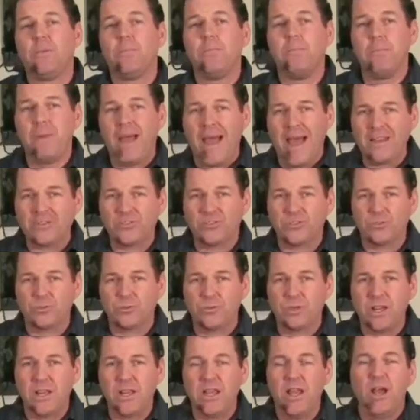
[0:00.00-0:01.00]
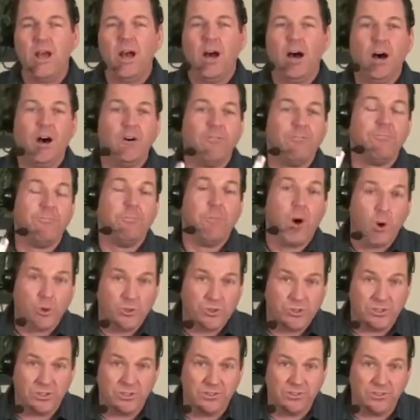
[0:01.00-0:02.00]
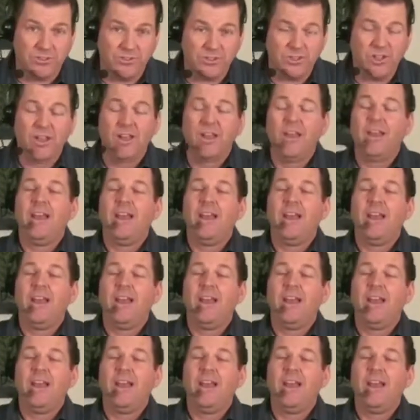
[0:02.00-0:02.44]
mastery of motions.